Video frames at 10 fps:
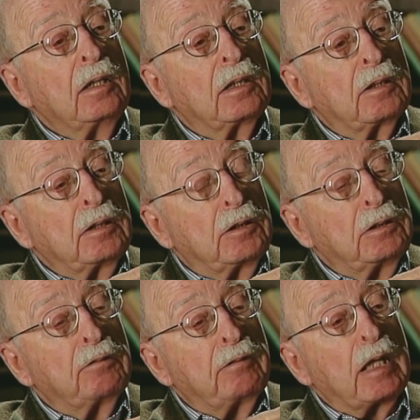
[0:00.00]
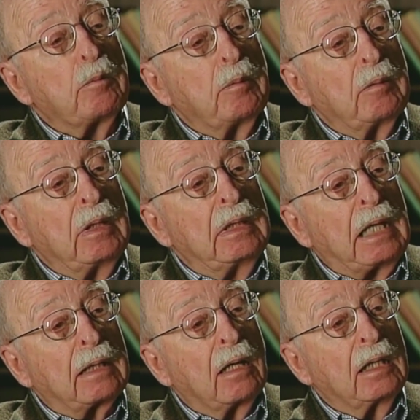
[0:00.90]
to, to develop
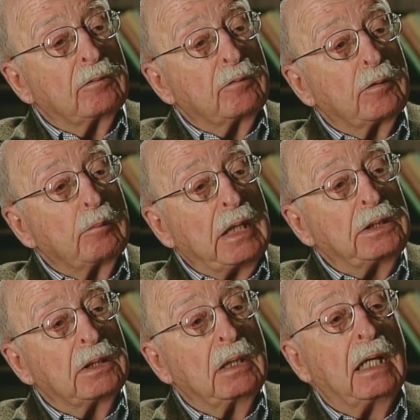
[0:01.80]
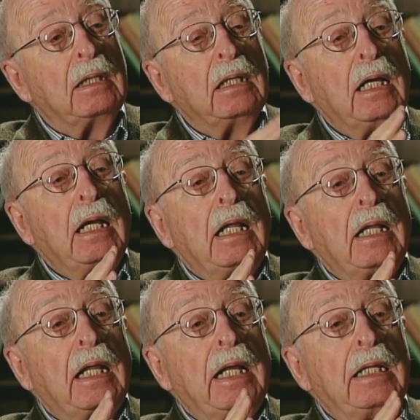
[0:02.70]
that kind of information. And
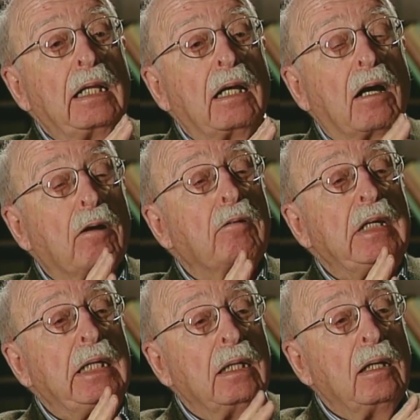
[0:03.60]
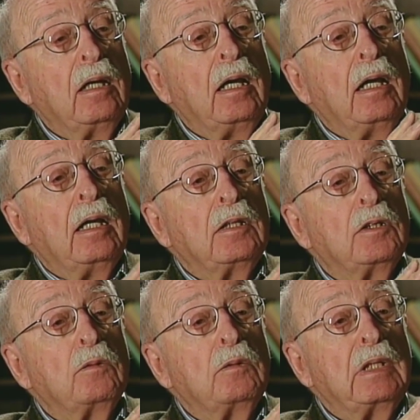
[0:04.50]
in the hurry
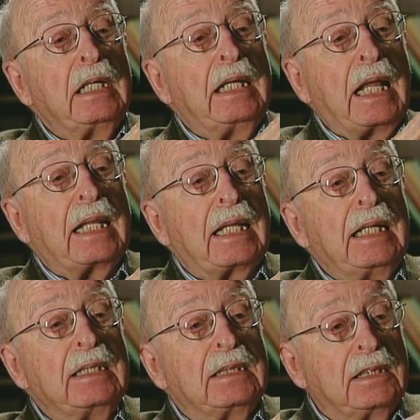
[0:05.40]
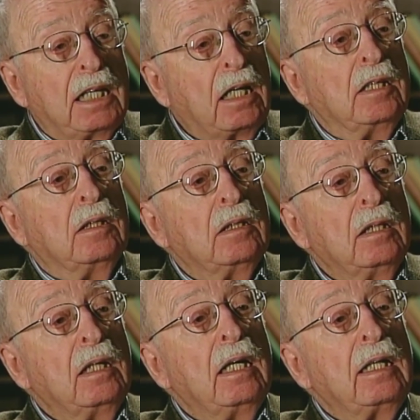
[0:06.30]
to get things done,
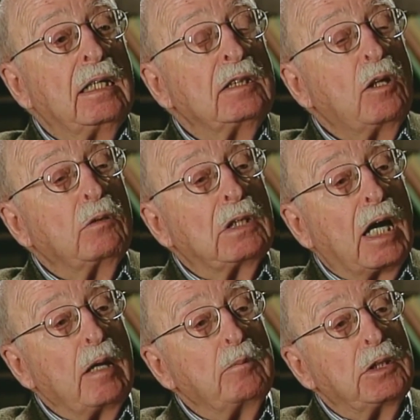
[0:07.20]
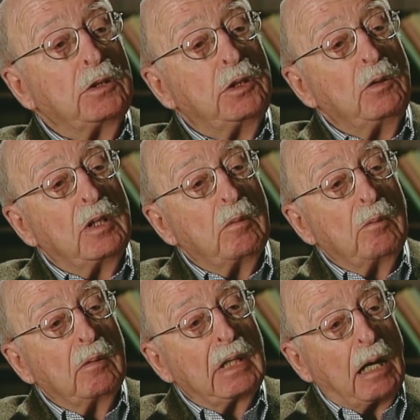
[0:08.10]
there's no time to do
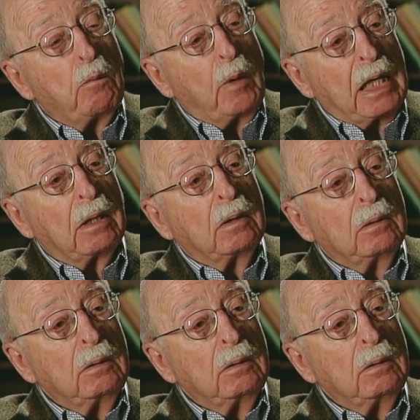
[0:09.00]
them that well.